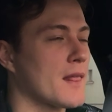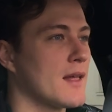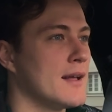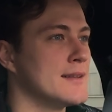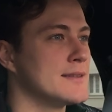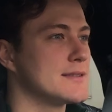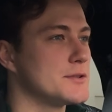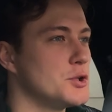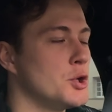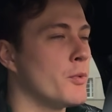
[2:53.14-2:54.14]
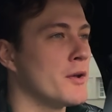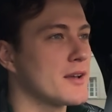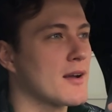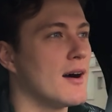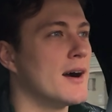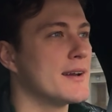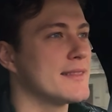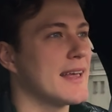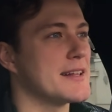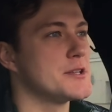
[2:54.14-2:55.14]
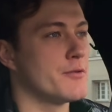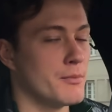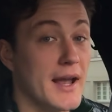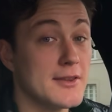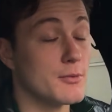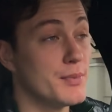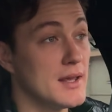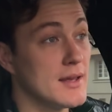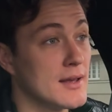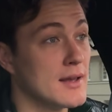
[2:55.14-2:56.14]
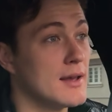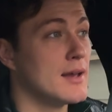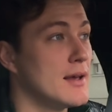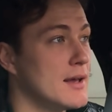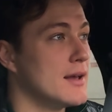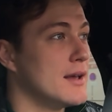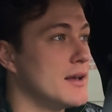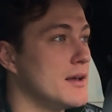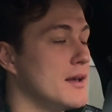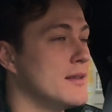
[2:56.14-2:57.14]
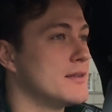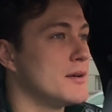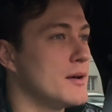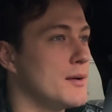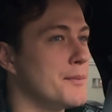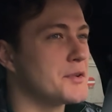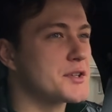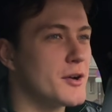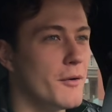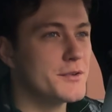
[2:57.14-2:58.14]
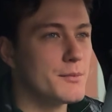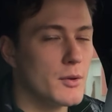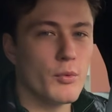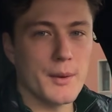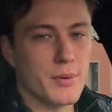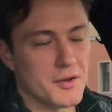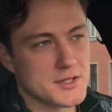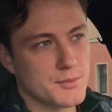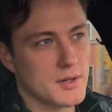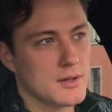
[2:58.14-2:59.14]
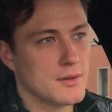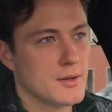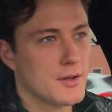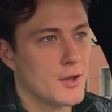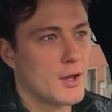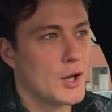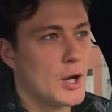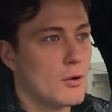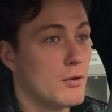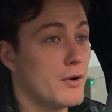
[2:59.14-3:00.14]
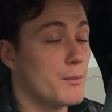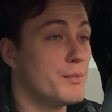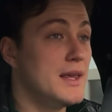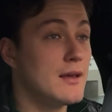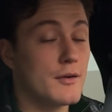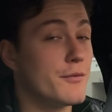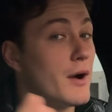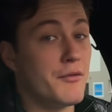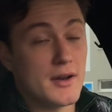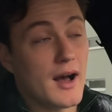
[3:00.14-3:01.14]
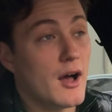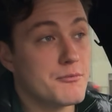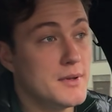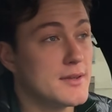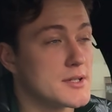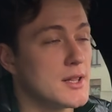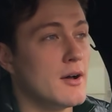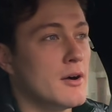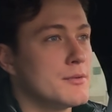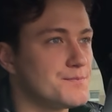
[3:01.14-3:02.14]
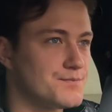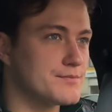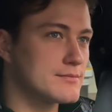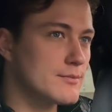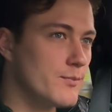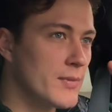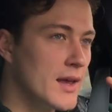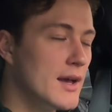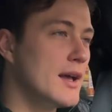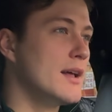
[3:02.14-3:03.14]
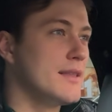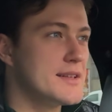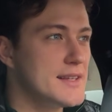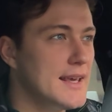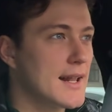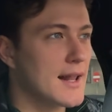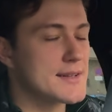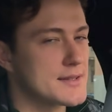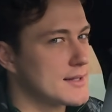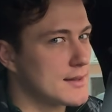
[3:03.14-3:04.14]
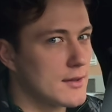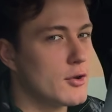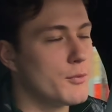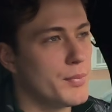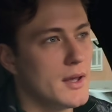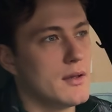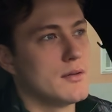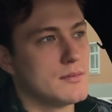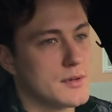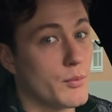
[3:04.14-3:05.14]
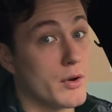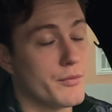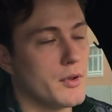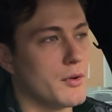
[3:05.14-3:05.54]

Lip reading: and you want a car that gets you from A to B in the most comfortable way possible without being 5.5 meters long, this E-Class could be the one for you.